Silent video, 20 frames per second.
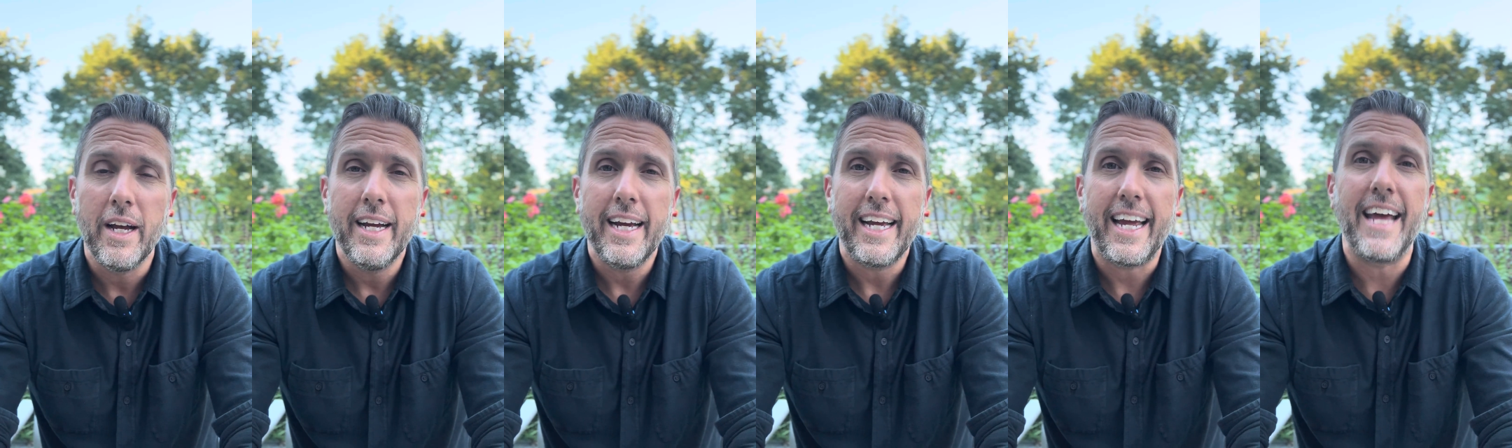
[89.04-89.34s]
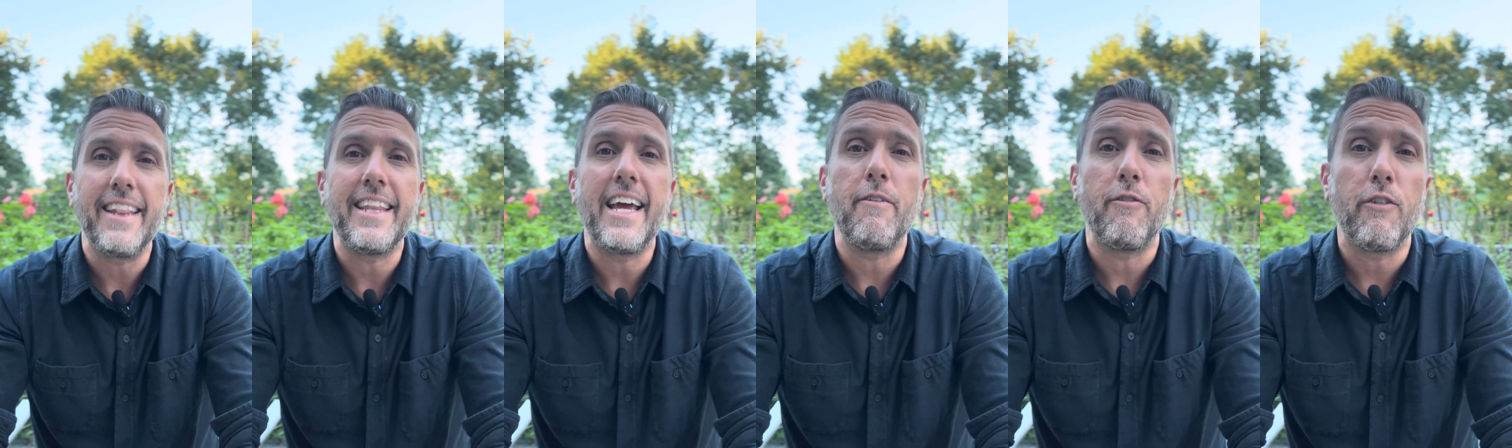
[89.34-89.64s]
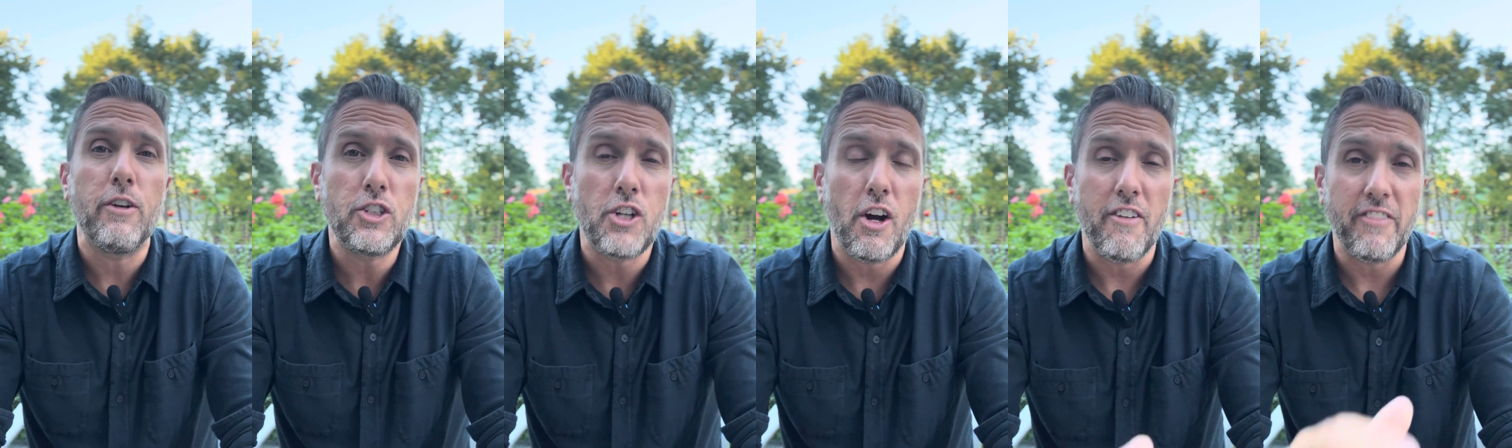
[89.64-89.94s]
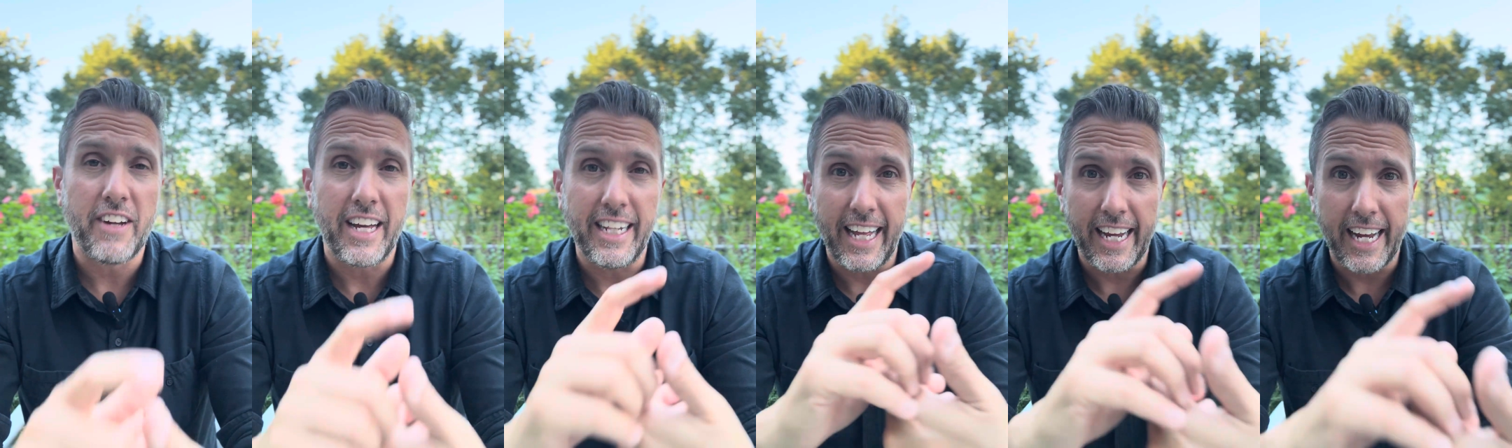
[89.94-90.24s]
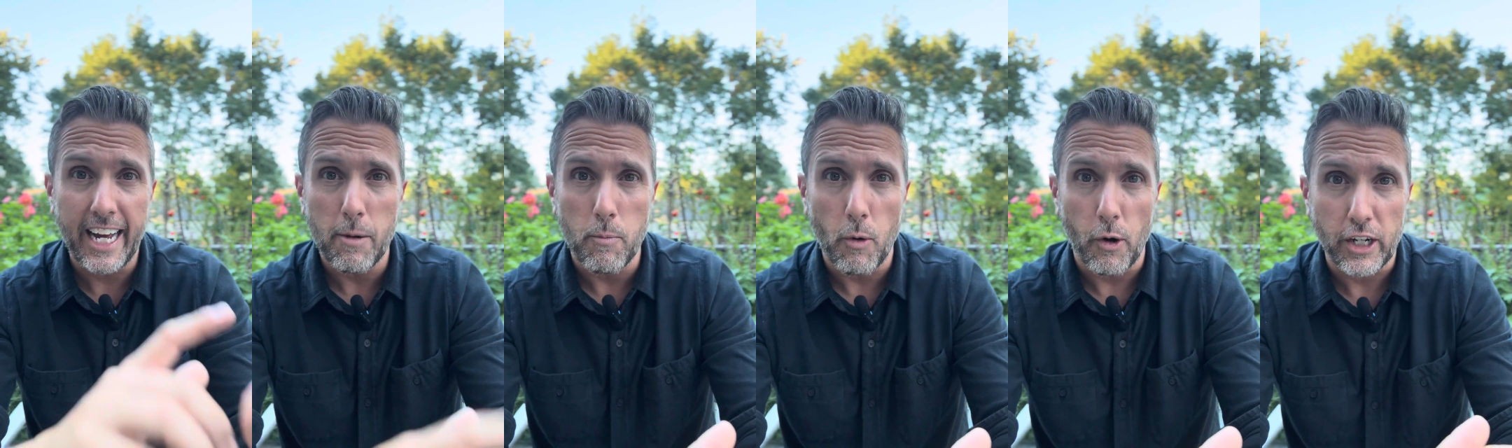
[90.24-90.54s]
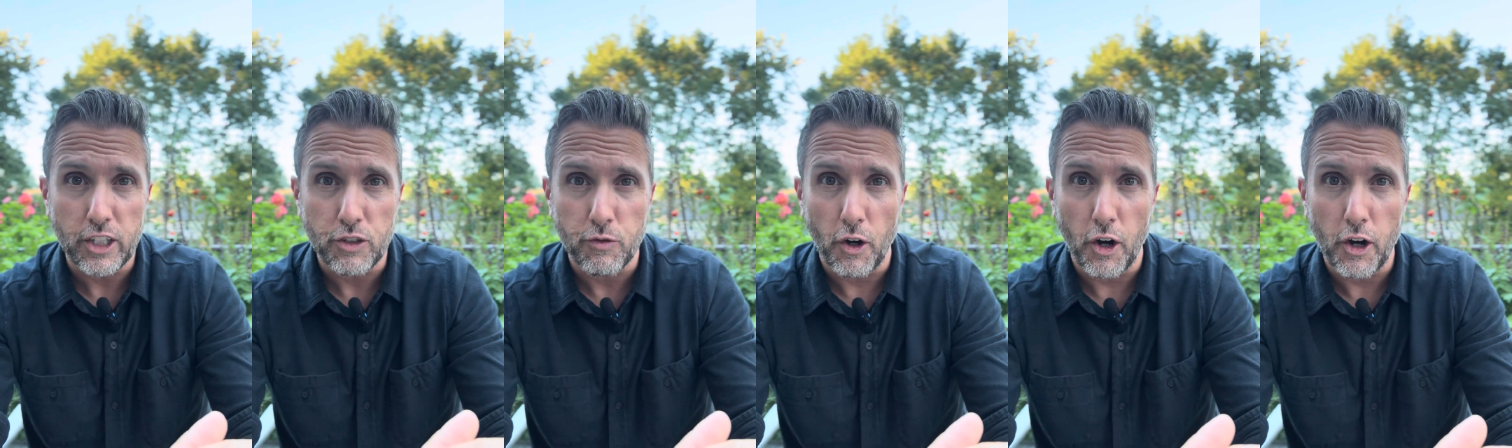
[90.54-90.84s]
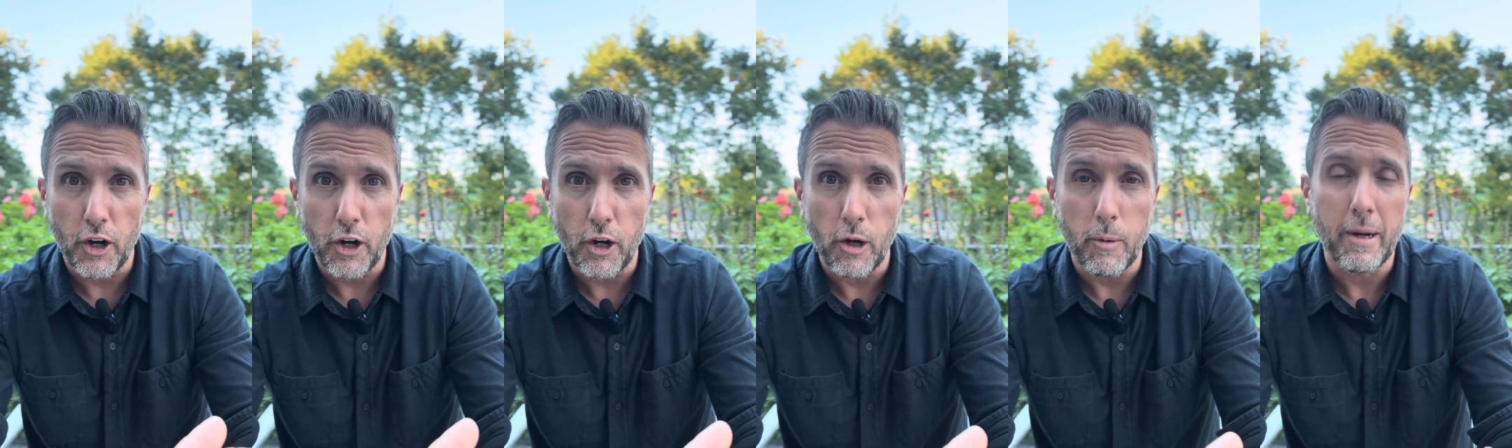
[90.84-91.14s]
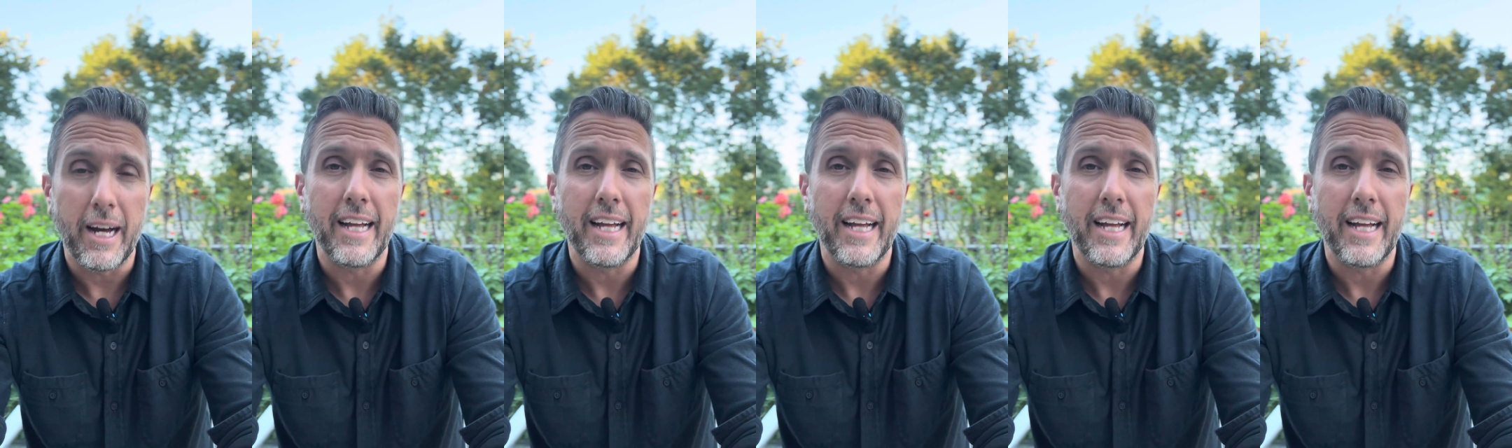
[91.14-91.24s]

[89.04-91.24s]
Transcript: can they get a mortgage for a home?